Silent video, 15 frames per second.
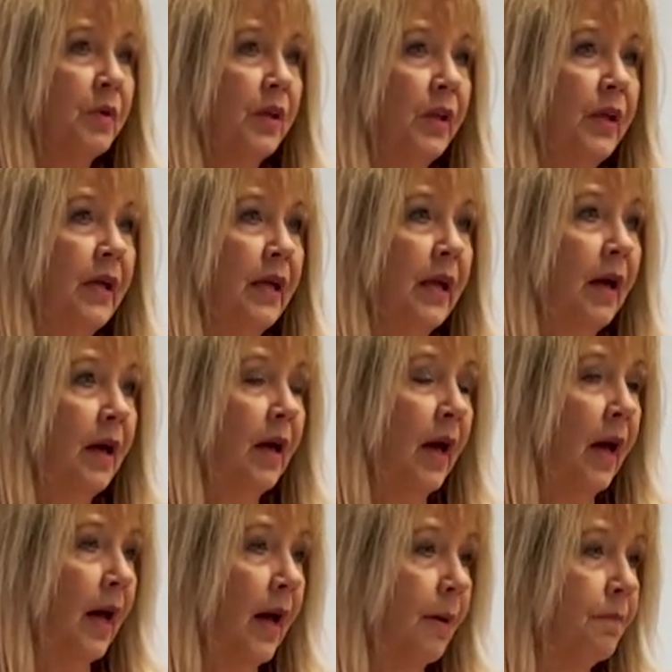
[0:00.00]
really,
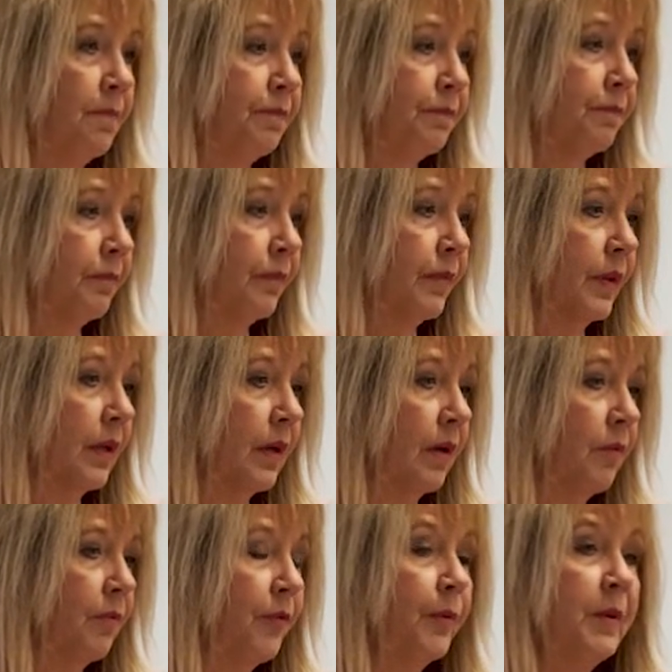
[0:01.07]

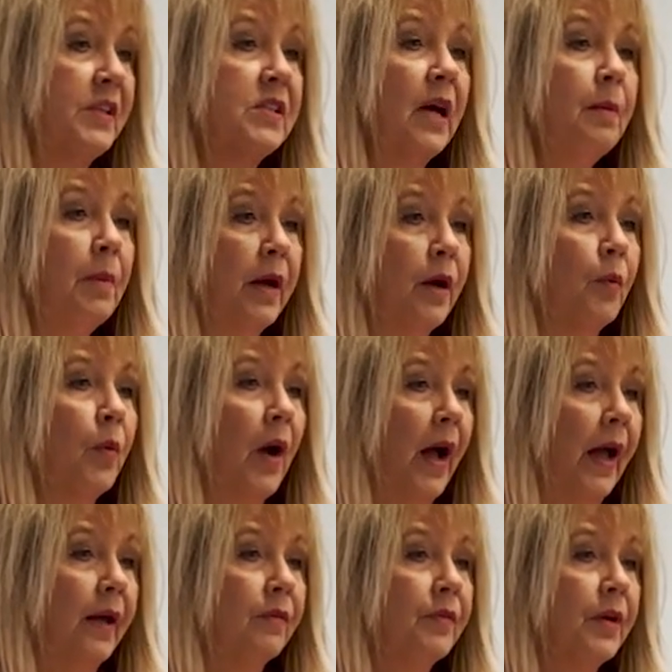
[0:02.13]
from the time I
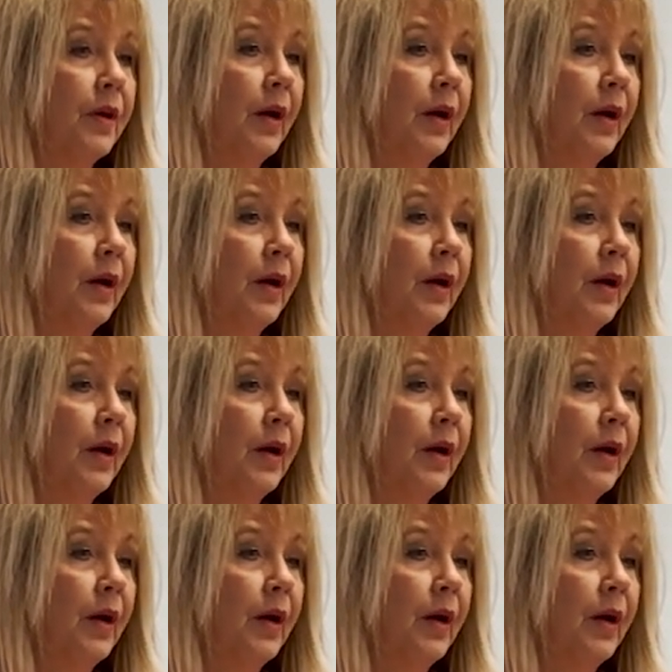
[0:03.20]
arrived,